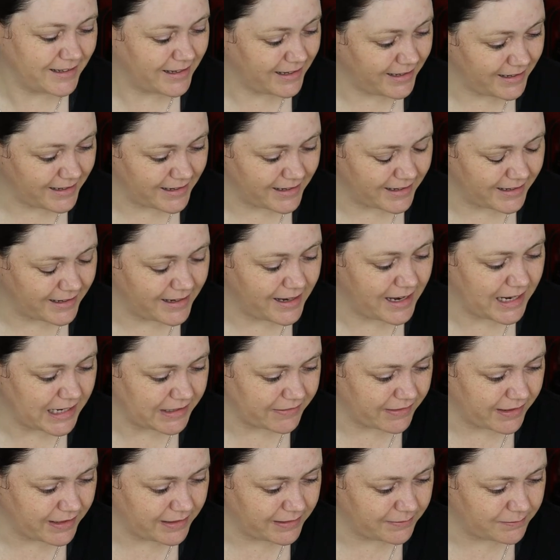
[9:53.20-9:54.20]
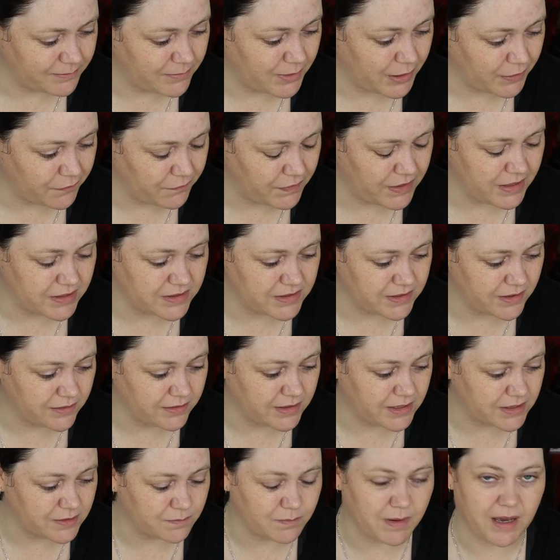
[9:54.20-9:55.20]
yeah. Anyway, my feels on
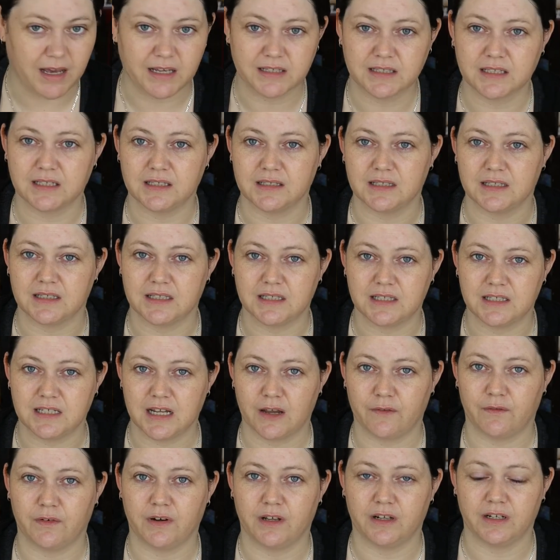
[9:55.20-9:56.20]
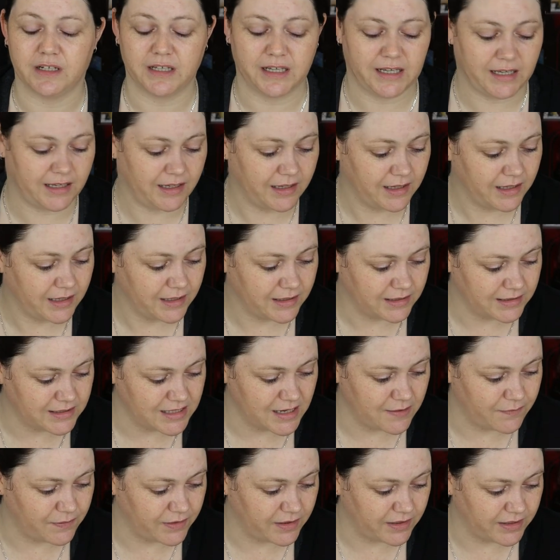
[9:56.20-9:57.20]
this mask is it's definitely
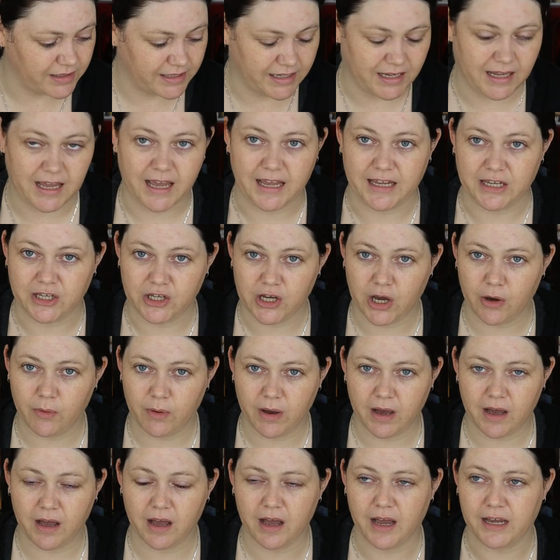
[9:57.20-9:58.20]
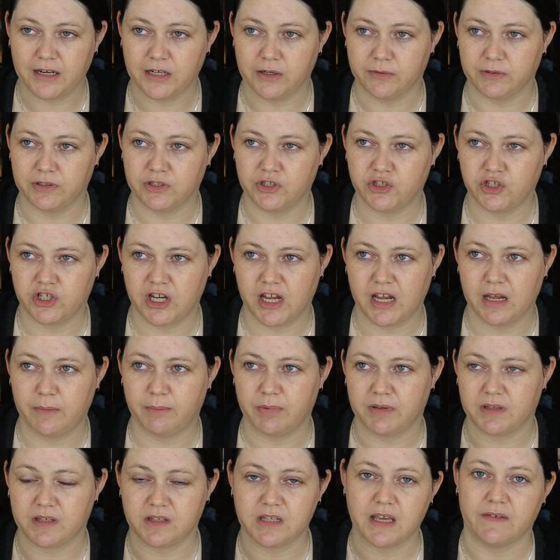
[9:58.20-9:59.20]
a goer. I know it's cheap,
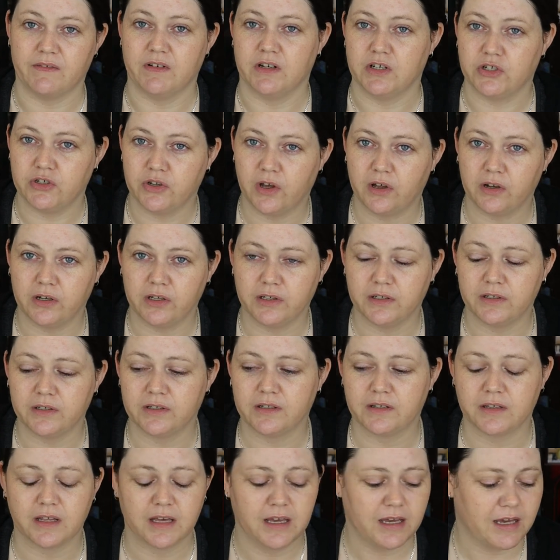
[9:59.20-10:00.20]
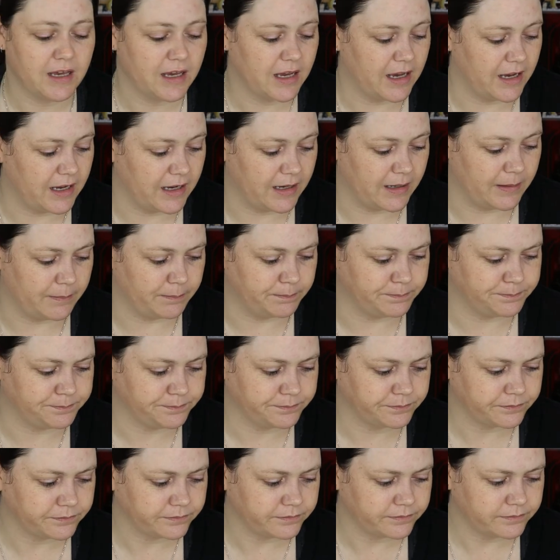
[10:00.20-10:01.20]
it's $7. I
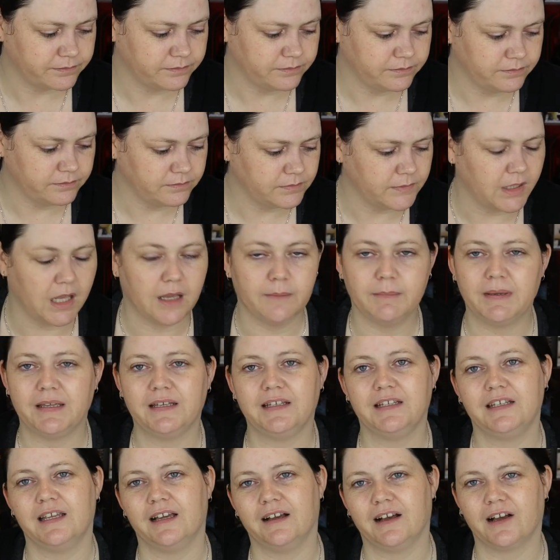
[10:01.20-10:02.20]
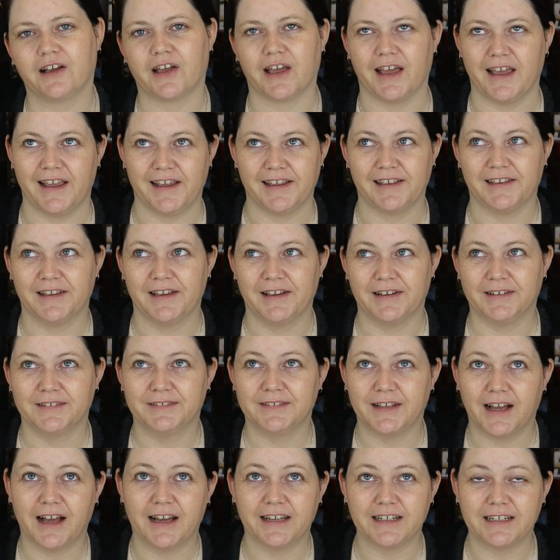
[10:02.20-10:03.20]
mean, yeah, okay.
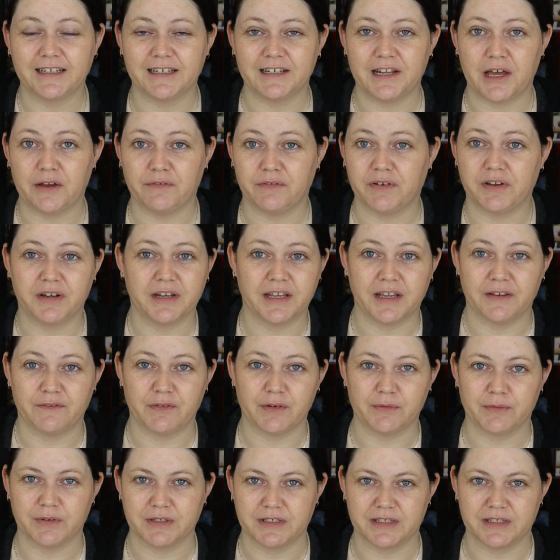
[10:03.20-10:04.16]
I'd love it if it